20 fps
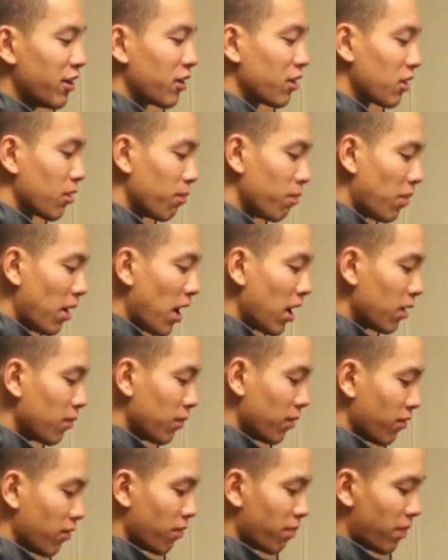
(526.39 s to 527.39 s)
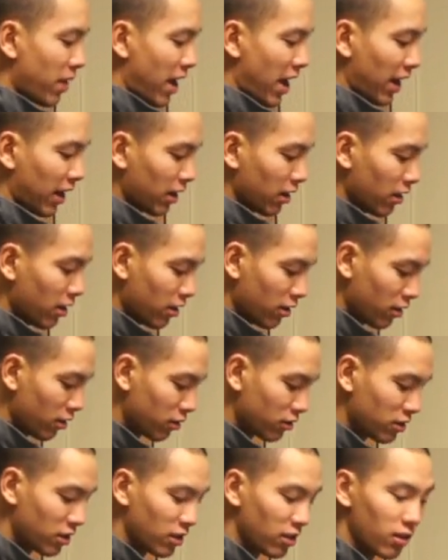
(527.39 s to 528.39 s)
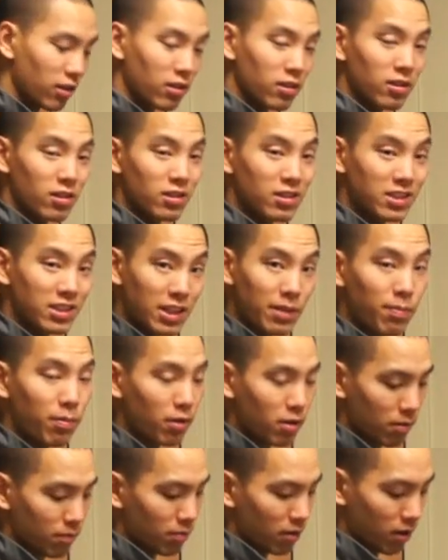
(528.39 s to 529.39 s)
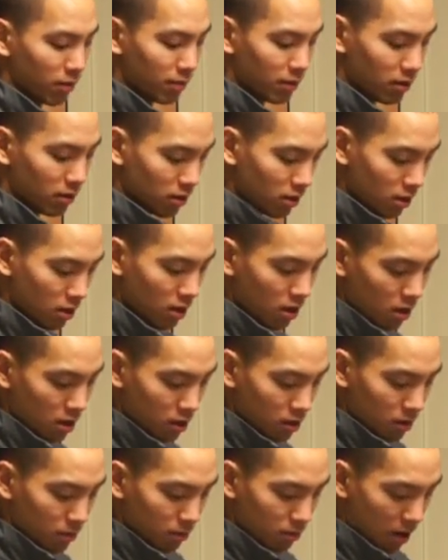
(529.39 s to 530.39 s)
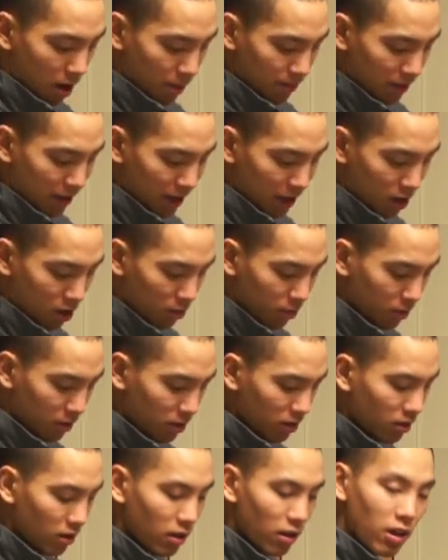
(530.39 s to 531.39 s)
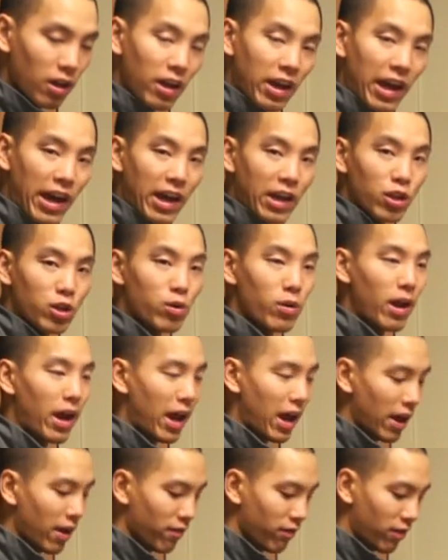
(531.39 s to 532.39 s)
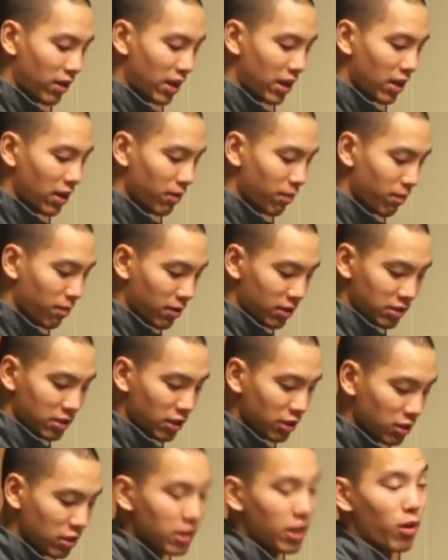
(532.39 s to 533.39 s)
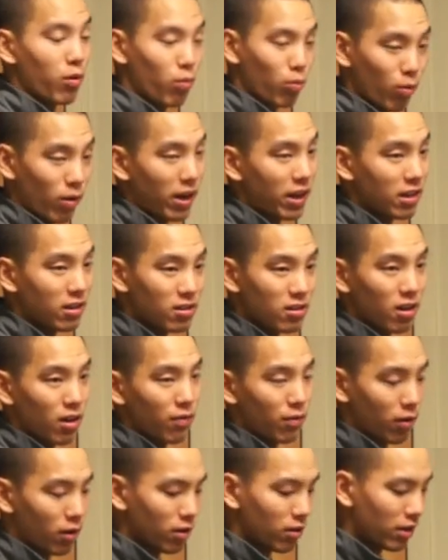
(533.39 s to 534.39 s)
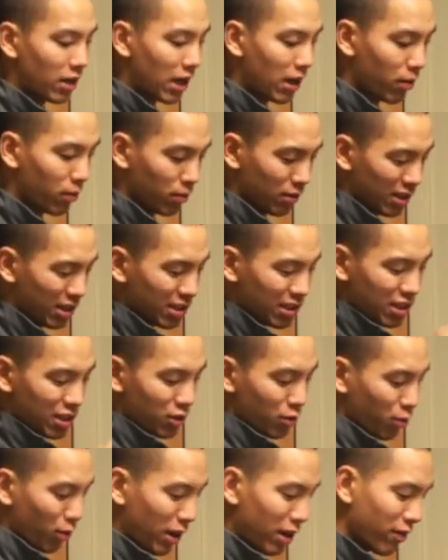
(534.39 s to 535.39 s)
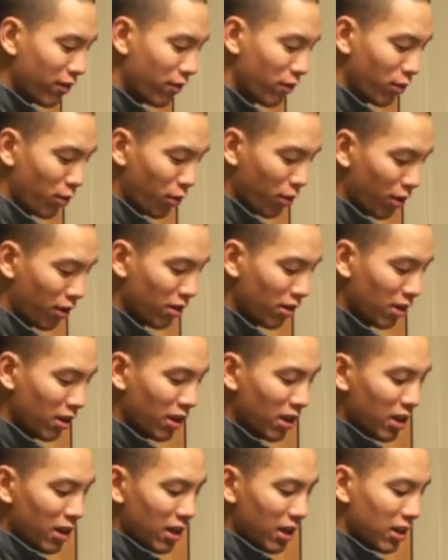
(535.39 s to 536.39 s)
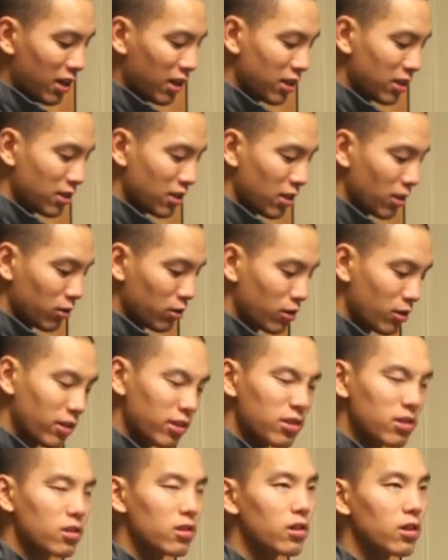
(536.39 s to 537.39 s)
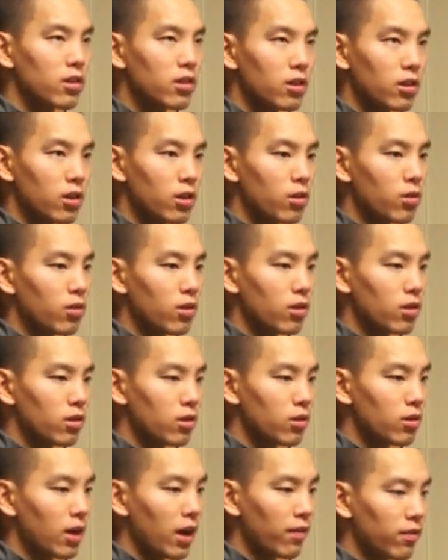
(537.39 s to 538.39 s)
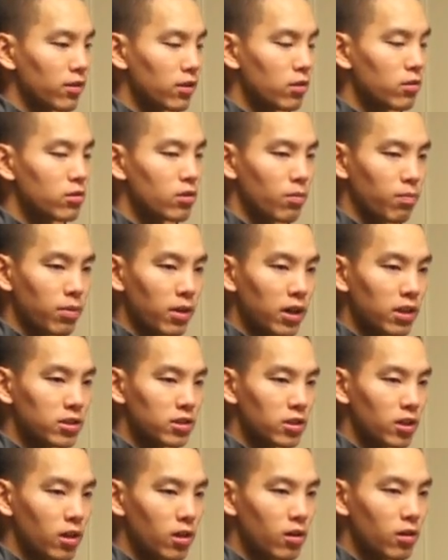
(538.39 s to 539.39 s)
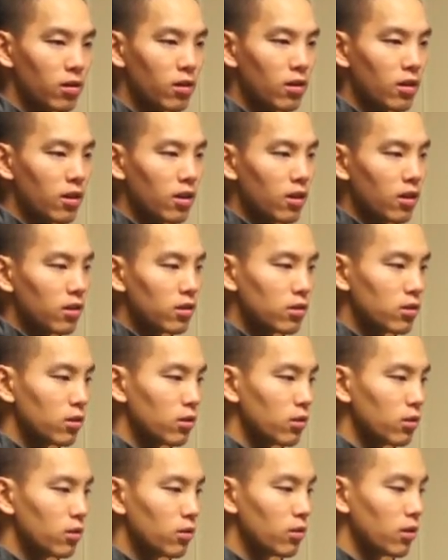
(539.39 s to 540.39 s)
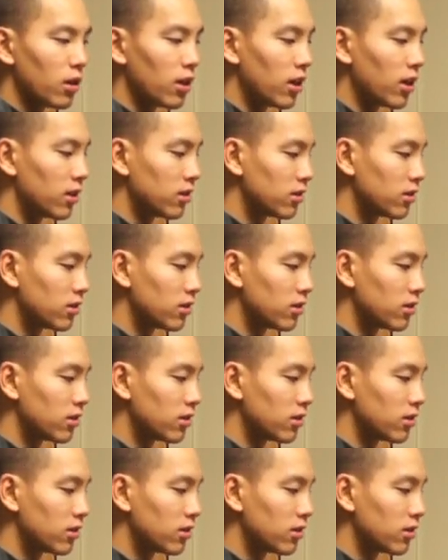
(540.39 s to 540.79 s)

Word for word: here at the bottom of the pack, there's a zipper compartment. Pop that open, and you have essentially a rain cover. Now, what this is great for is, you know, traditionally in the unit you'd have to use your poncho to